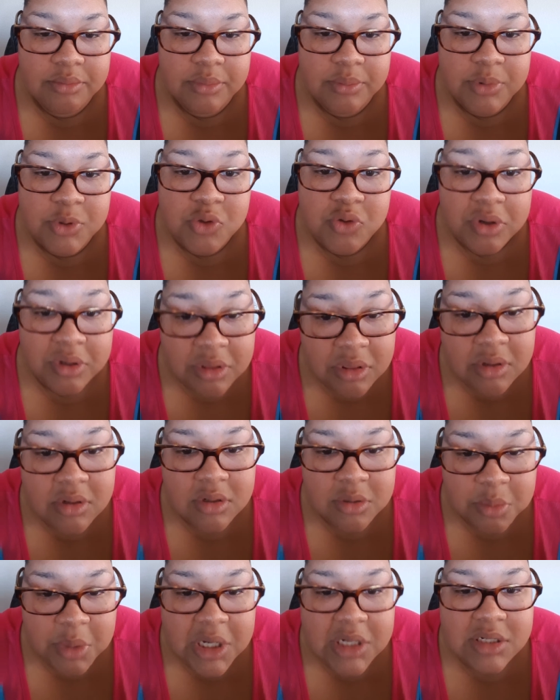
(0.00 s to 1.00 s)

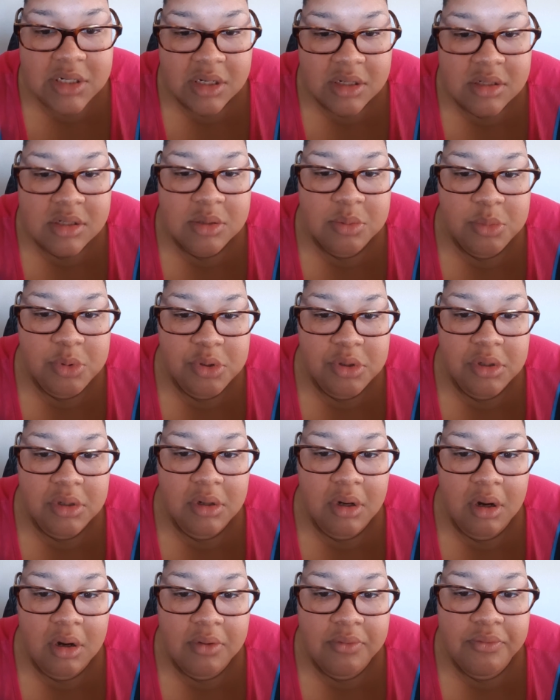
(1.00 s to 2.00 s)
strengthened my testimony
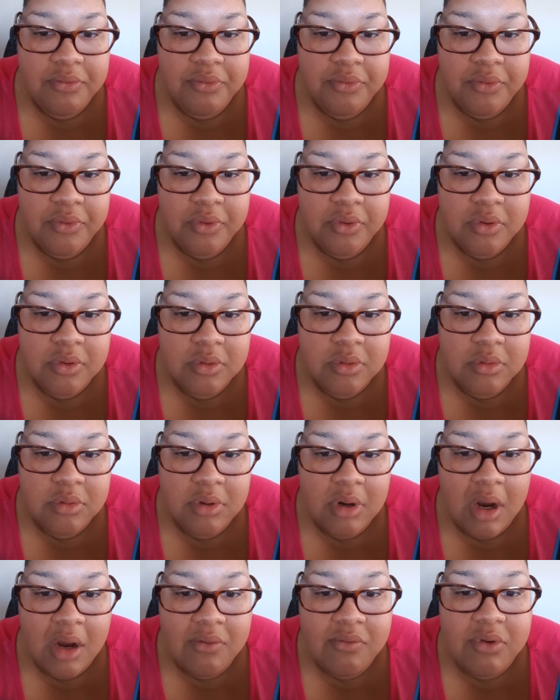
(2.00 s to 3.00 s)
of
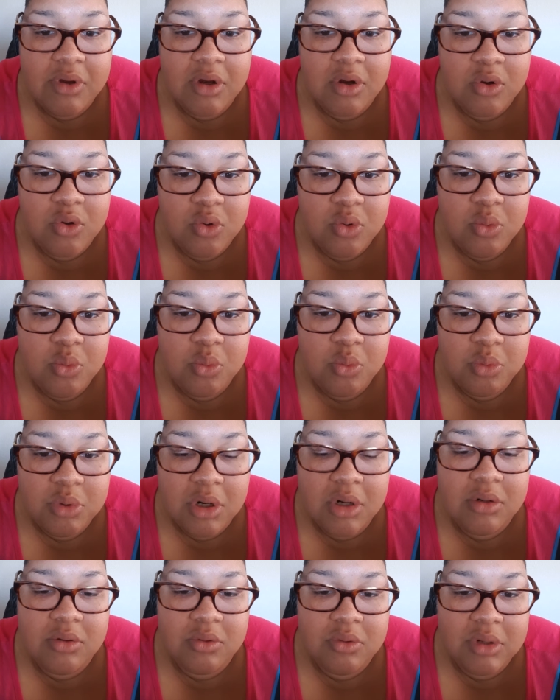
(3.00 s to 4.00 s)

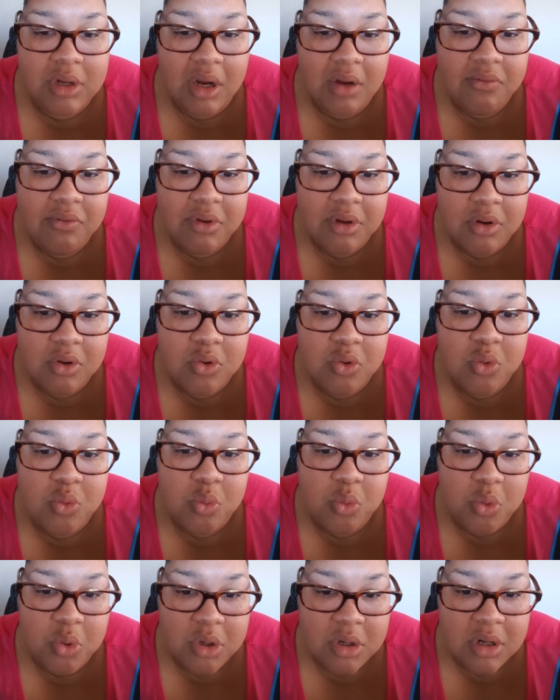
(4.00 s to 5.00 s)
not only having a good
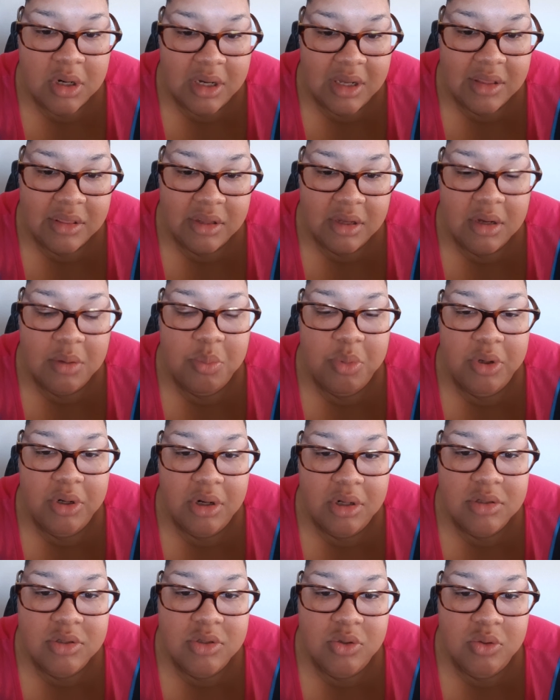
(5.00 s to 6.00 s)
work ethic, but
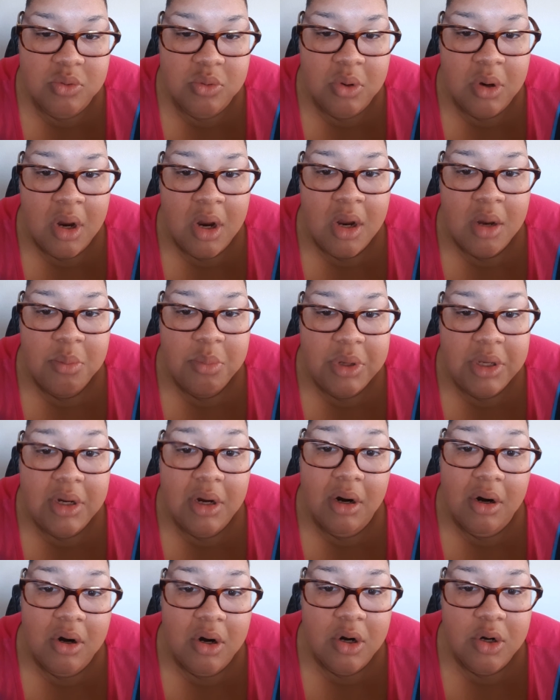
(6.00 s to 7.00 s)
also being
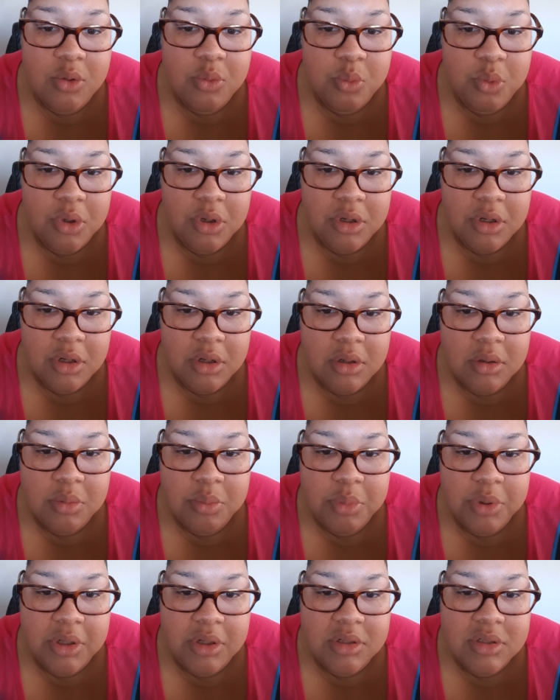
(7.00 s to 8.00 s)
a hard worker,
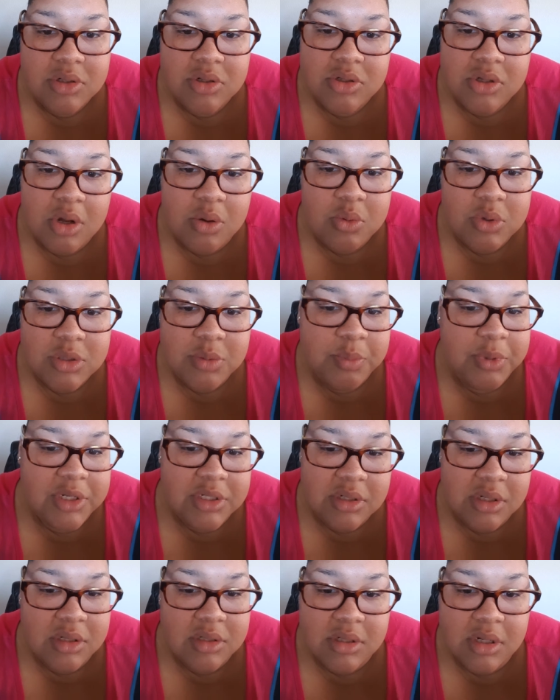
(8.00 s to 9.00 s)
because there's always
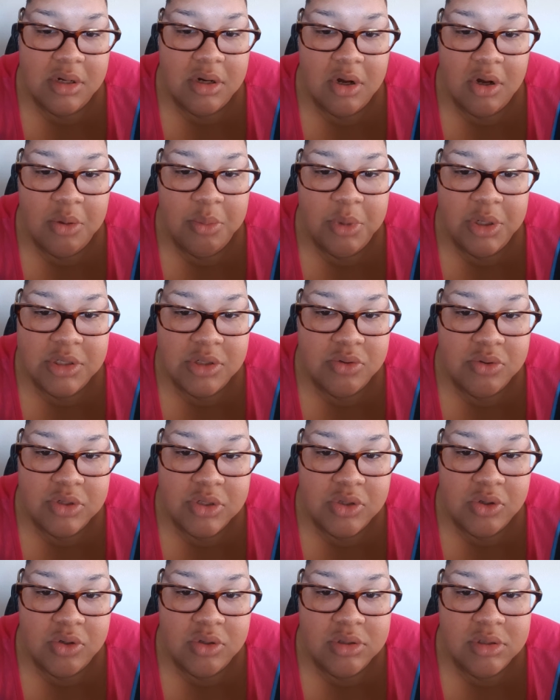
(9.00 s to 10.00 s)
blessings that come as a
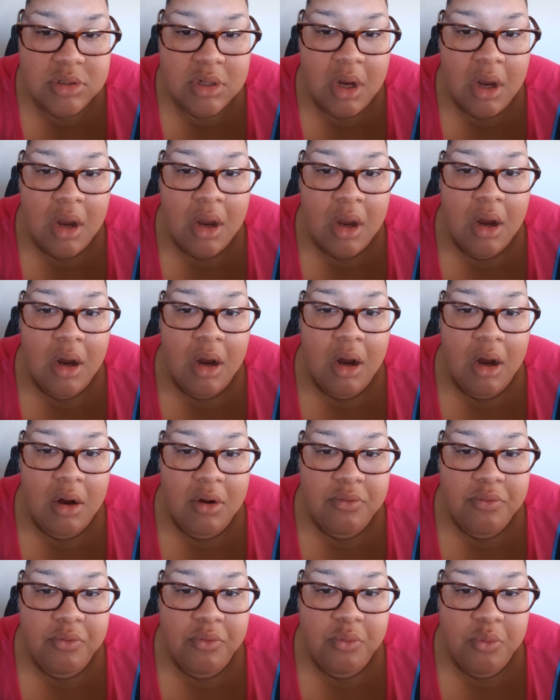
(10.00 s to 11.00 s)
result
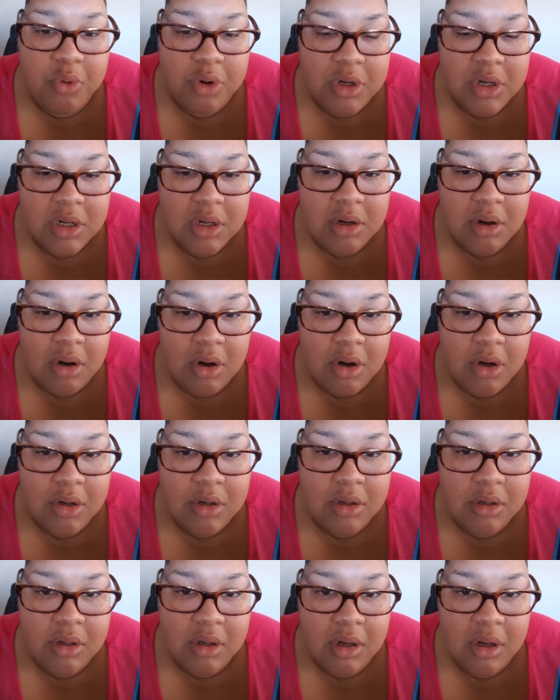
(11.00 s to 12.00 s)
of working
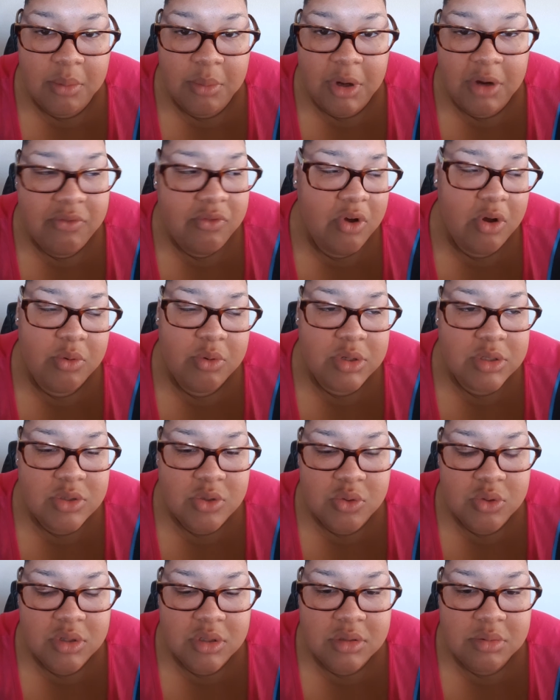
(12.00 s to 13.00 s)
hard. I've always
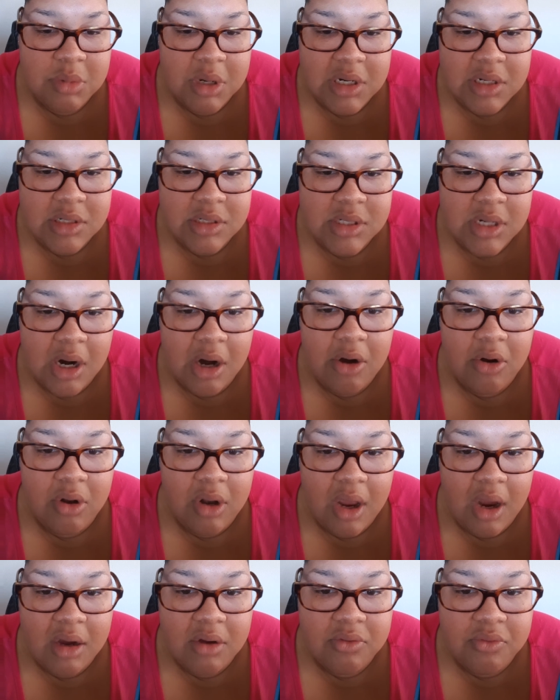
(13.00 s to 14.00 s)
known this my entire
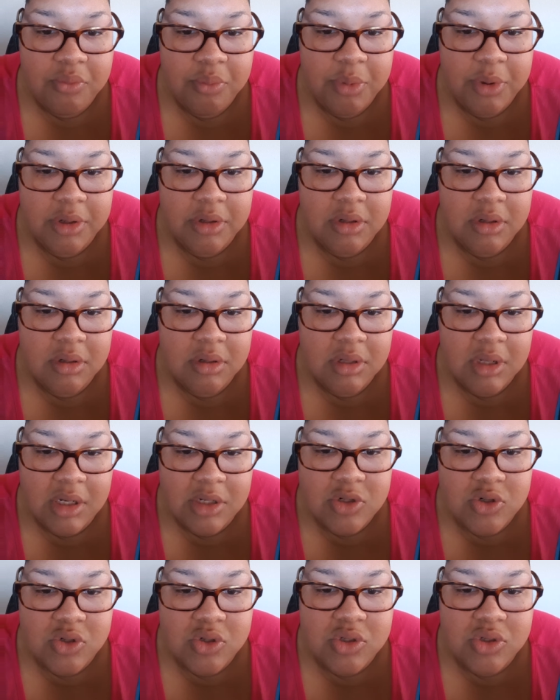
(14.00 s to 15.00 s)
life, but
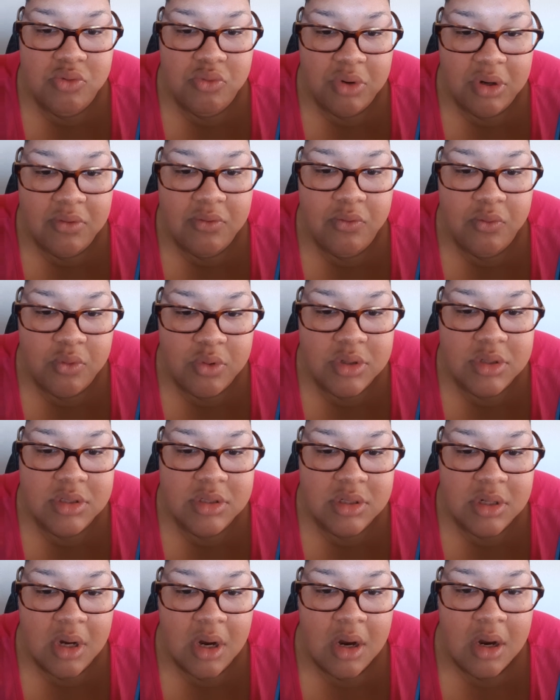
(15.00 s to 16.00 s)
that just
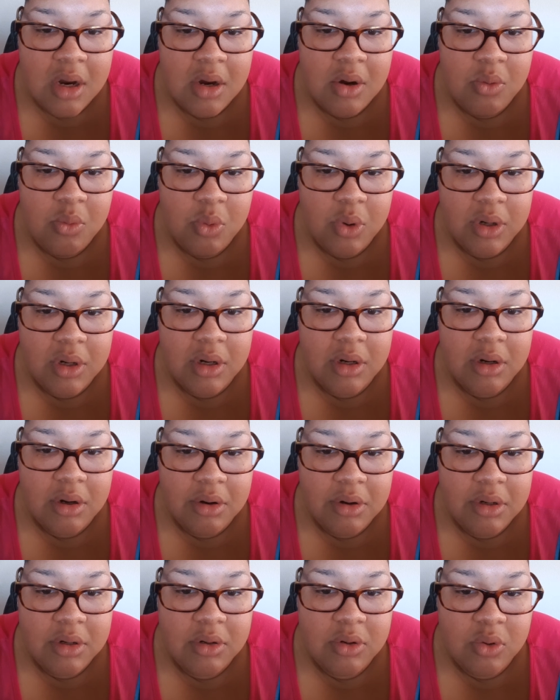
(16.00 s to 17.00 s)
reinforced what I'd
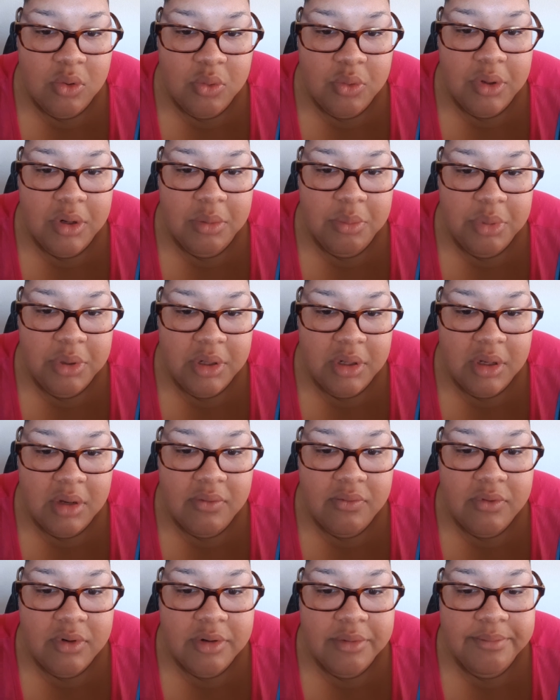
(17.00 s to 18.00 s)
already known and
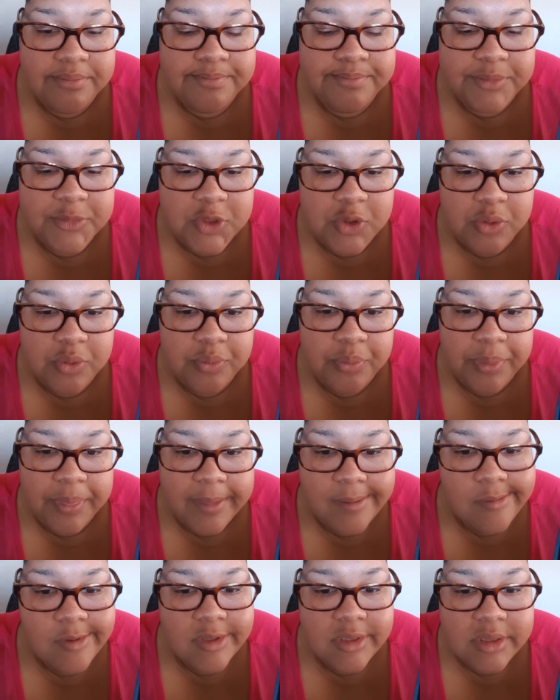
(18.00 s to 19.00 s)
believed. So
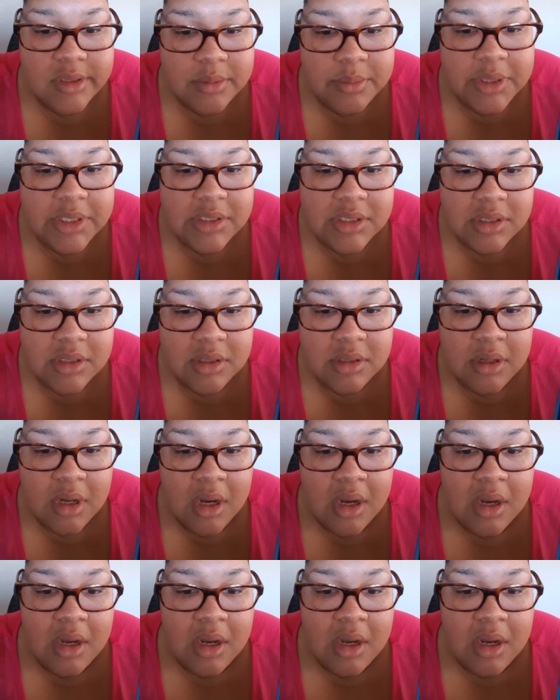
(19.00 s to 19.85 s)
it was an amazing